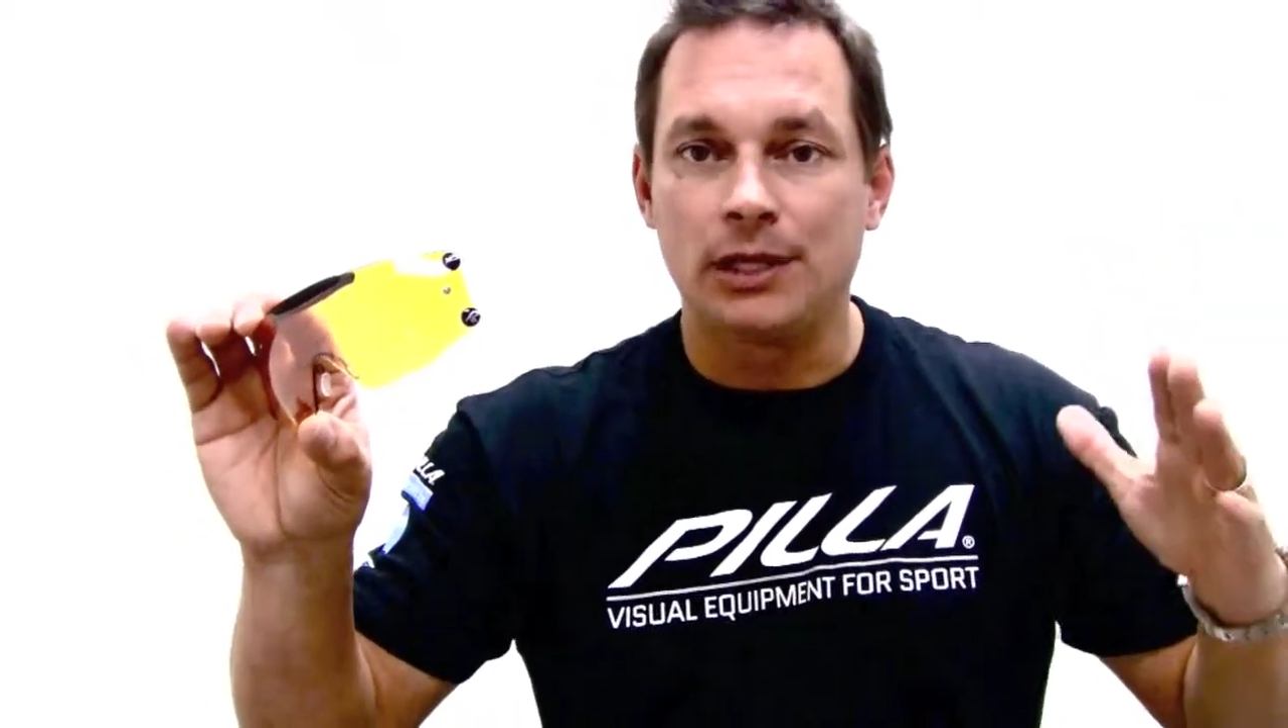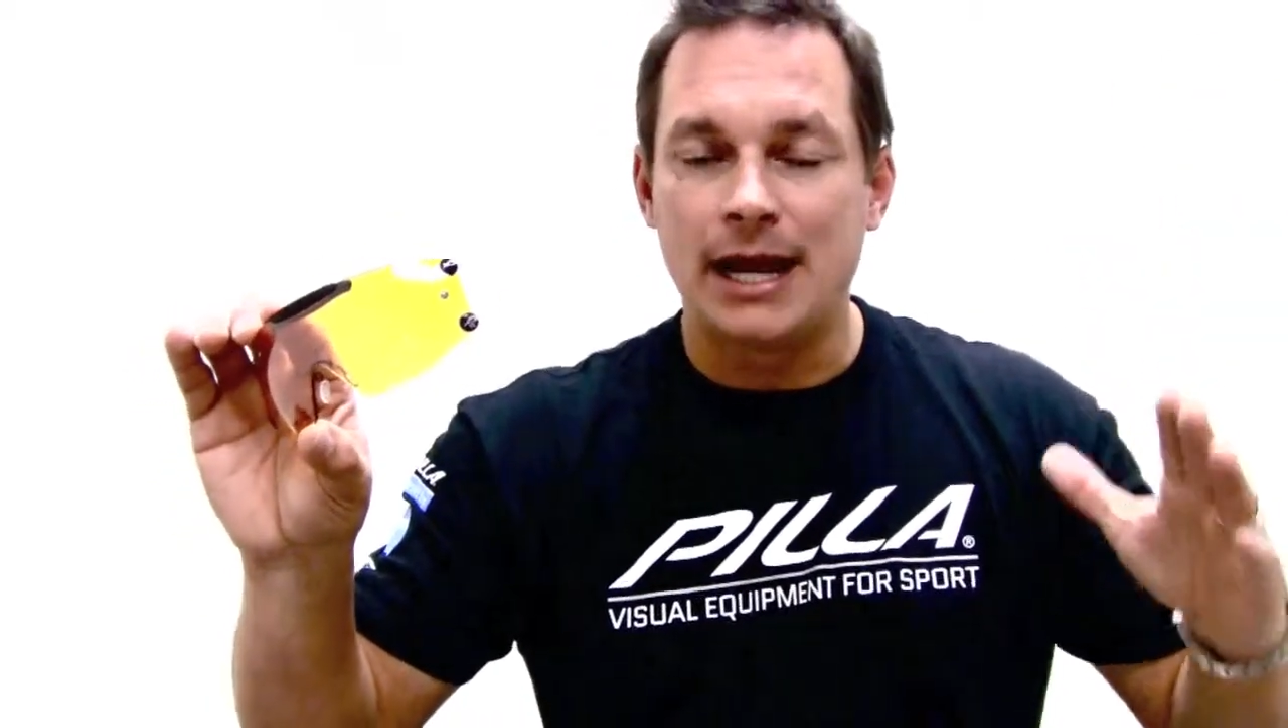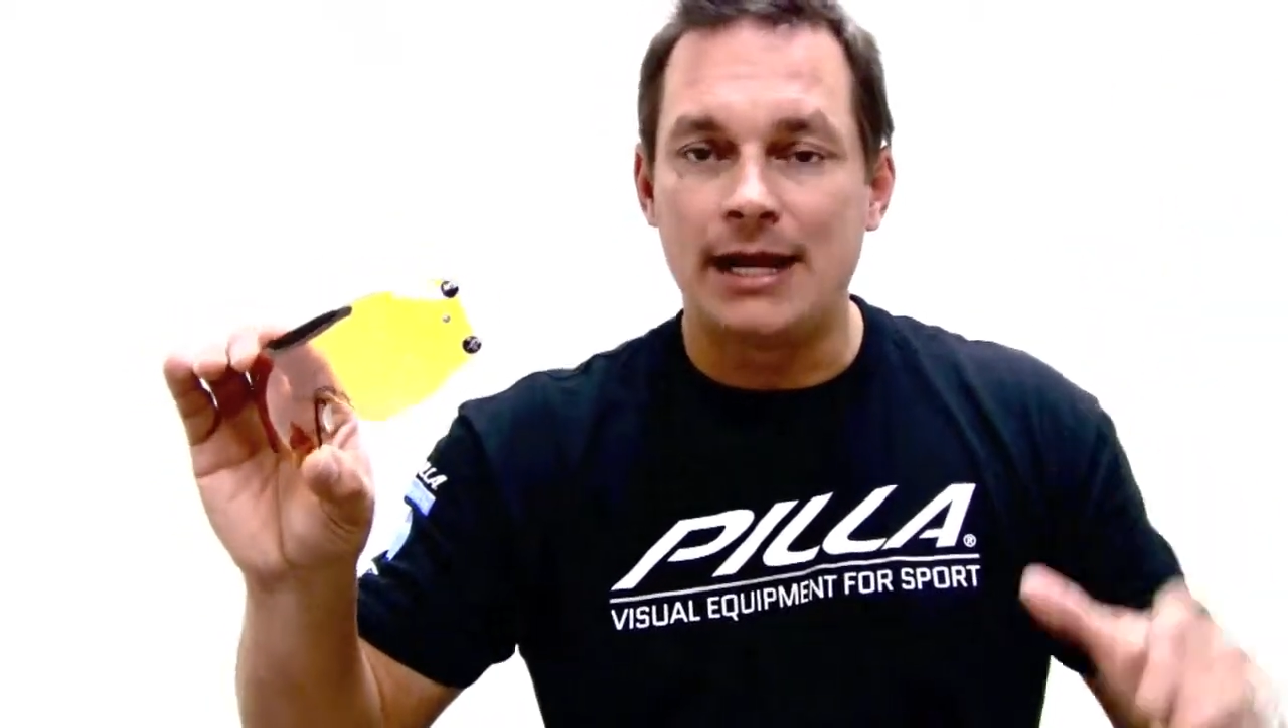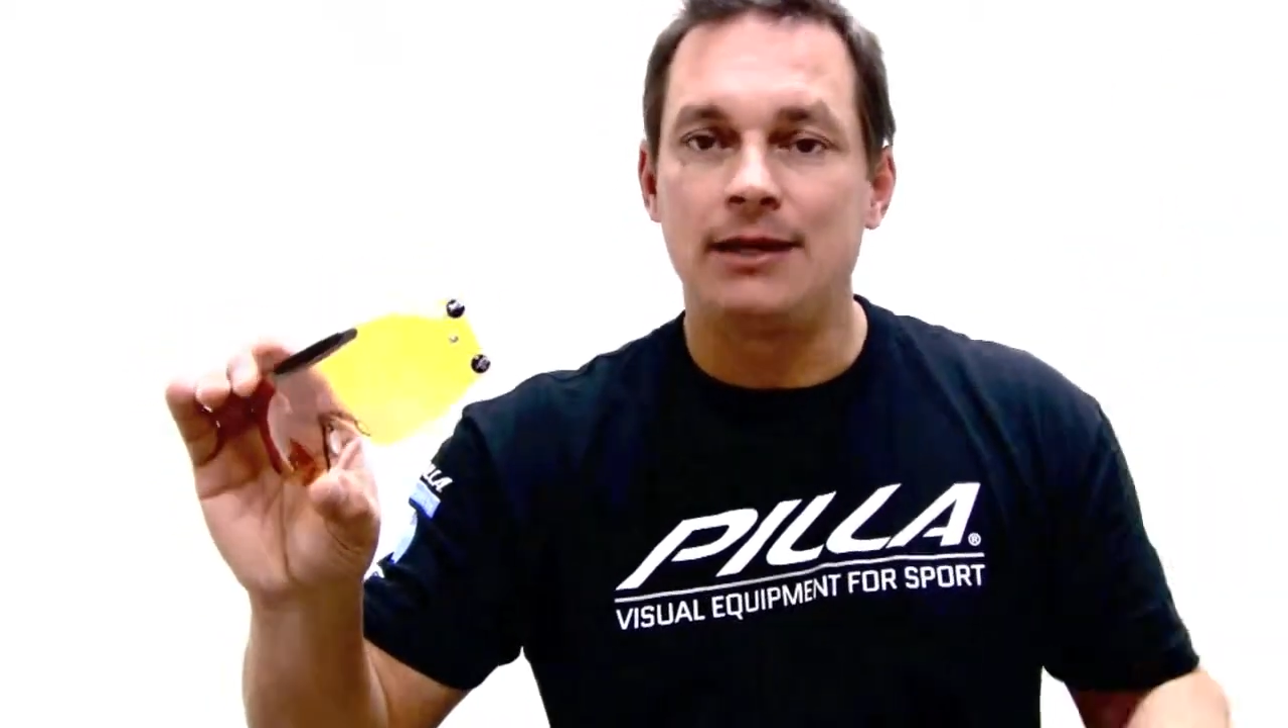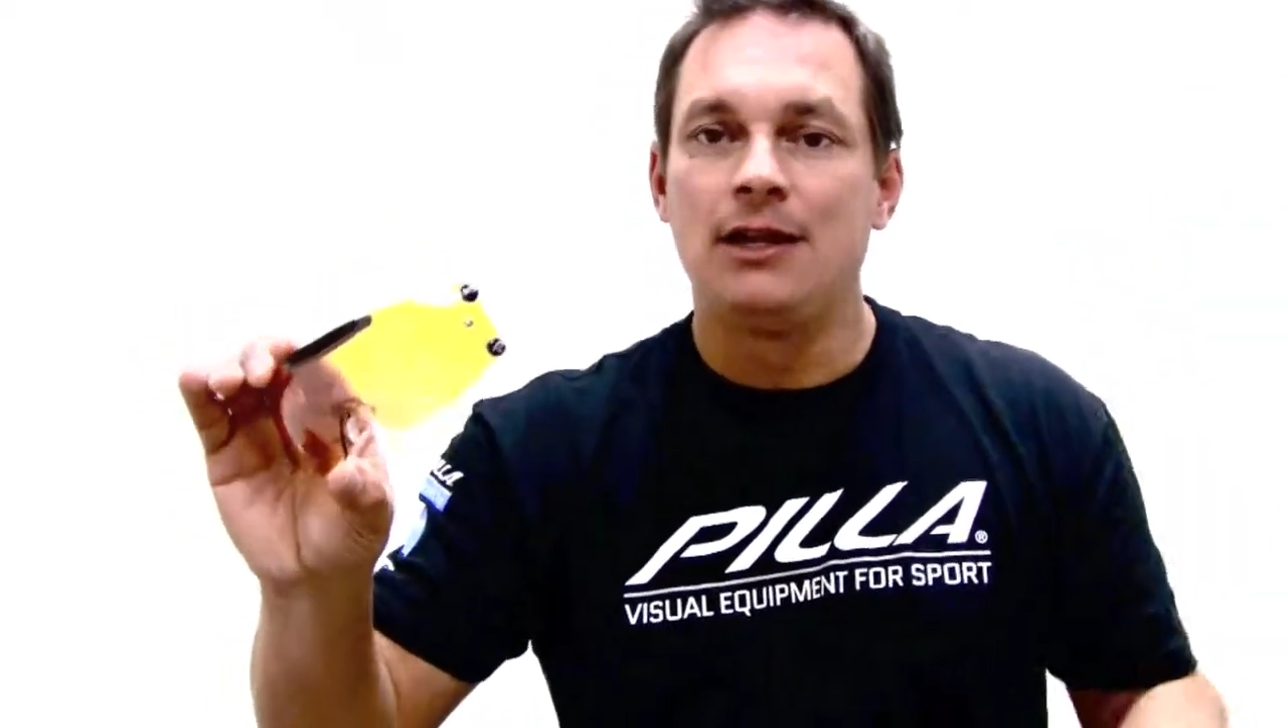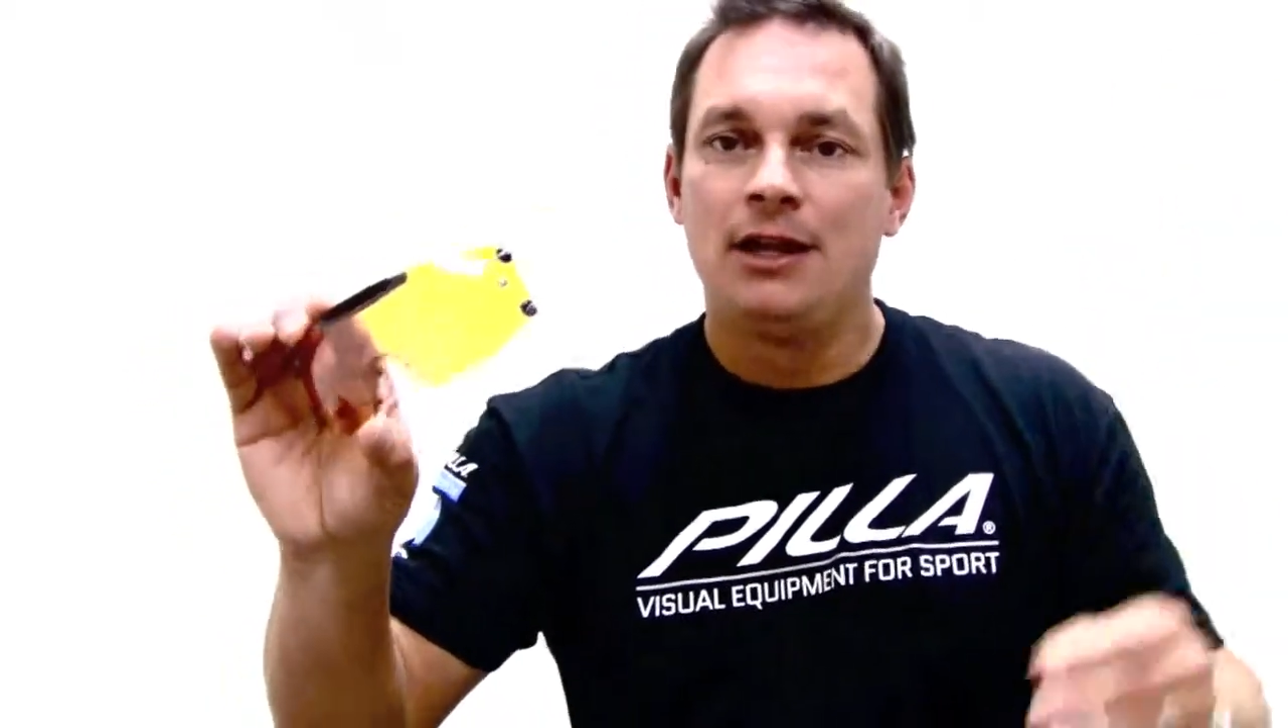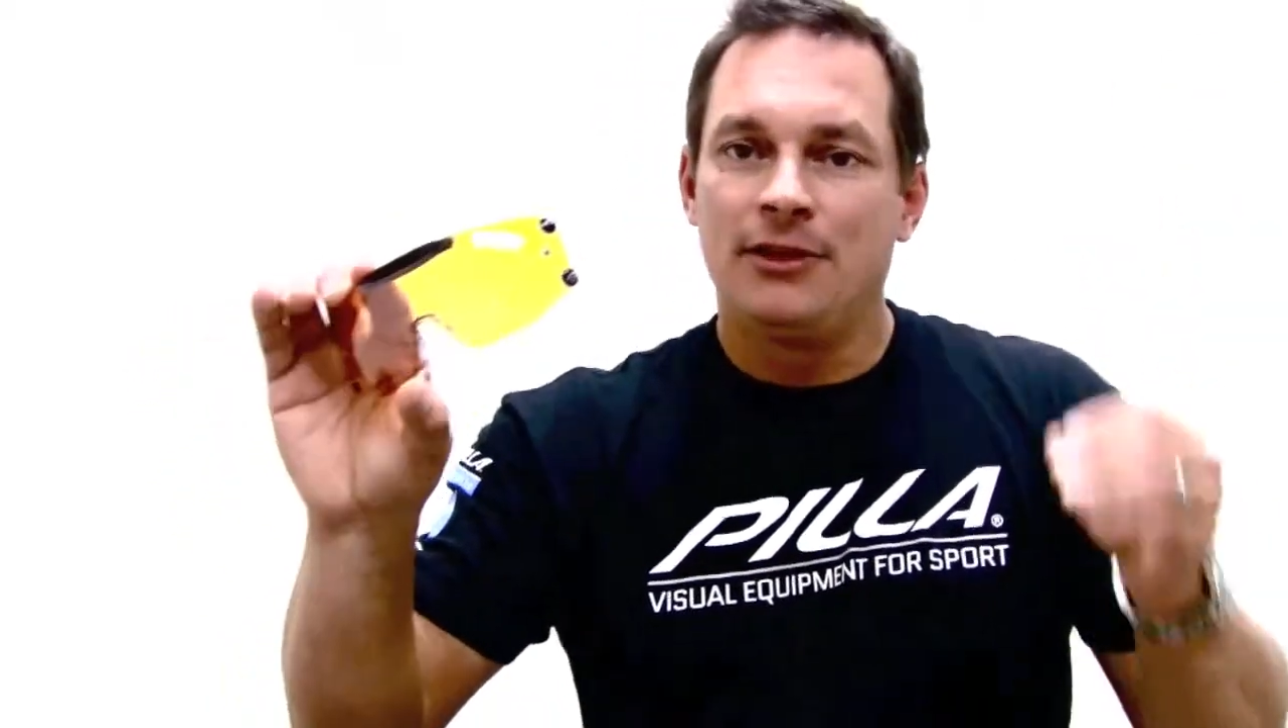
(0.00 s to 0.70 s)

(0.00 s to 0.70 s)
light.